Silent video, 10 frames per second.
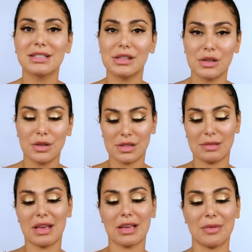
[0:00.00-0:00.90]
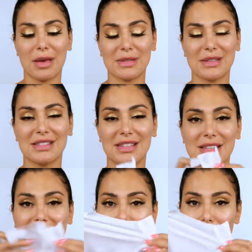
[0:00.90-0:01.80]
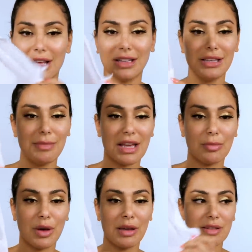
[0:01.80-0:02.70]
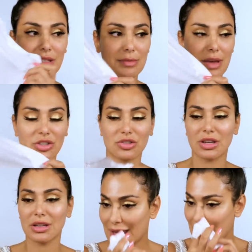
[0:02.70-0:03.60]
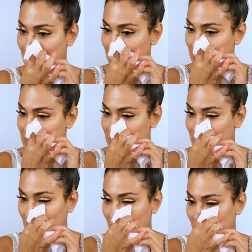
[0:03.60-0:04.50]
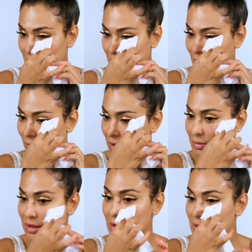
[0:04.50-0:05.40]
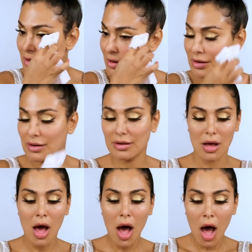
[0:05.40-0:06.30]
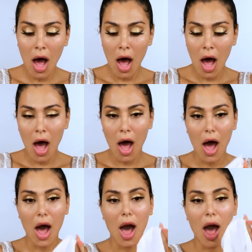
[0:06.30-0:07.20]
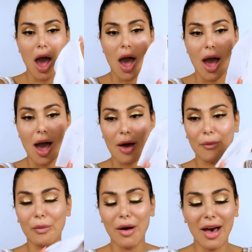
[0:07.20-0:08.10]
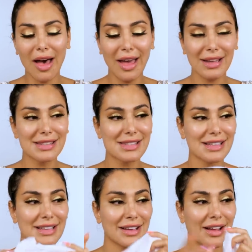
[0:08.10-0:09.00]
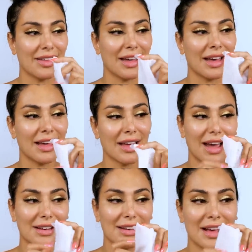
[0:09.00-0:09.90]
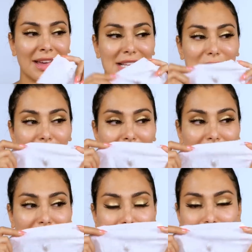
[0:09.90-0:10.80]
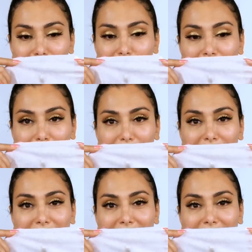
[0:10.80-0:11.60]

till you use the makeup wipe. So this is clean makeup wipe, this is a magic trick. And I'm just gonna go ahead and wipe here. Oh, what? Look at all that. I did not expect that much makeup to be